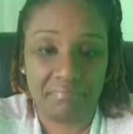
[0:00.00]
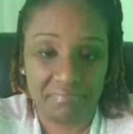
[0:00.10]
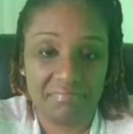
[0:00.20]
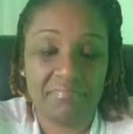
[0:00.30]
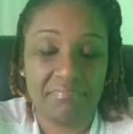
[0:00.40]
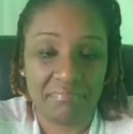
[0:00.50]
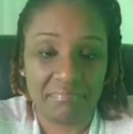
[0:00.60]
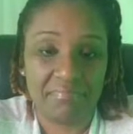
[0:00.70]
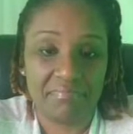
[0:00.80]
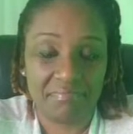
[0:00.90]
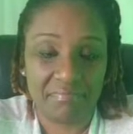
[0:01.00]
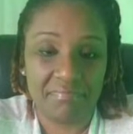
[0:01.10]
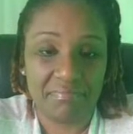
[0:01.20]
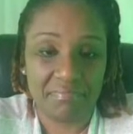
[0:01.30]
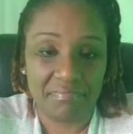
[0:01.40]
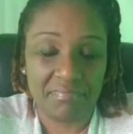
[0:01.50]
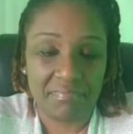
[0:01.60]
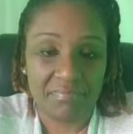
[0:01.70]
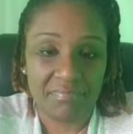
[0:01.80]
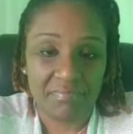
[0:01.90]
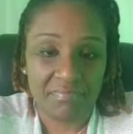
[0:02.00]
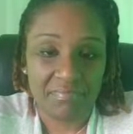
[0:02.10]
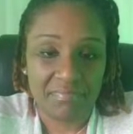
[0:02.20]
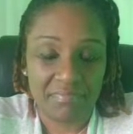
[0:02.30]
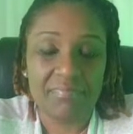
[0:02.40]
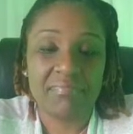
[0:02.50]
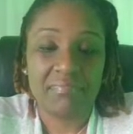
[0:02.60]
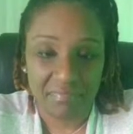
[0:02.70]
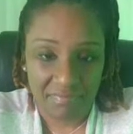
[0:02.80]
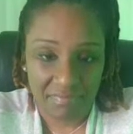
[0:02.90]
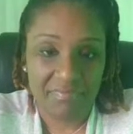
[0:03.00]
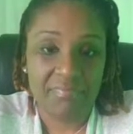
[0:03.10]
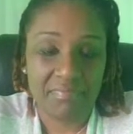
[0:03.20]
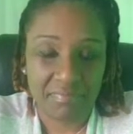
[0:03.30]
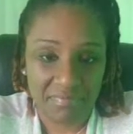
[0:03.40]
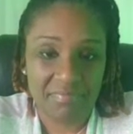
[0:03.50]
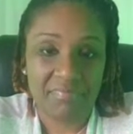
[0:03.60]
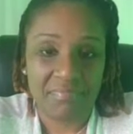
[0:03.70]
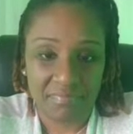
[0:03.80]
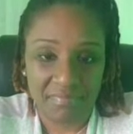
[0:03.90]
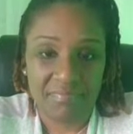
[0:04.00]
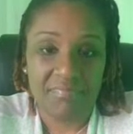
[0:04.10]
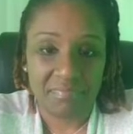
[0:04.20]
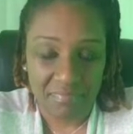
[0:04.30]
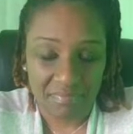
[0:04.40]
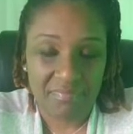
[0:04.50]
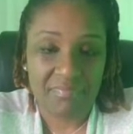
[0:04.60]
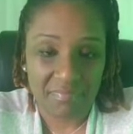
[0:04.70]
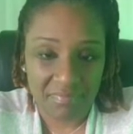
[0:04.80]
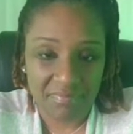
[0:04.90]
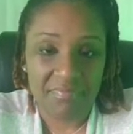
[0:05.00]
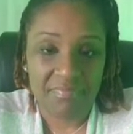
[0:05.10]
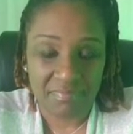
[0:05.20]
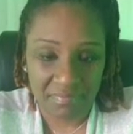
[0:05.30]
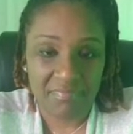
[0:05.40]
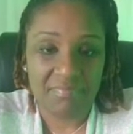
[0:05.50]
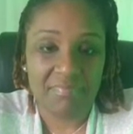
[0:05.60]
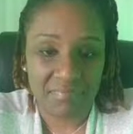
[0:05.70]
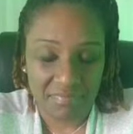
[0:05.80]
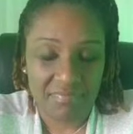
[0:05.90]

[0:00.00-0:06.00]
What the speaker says: And when they're facing the public, they love each other. You ain't gonna know nothing and you ain't gonna be able to come between them.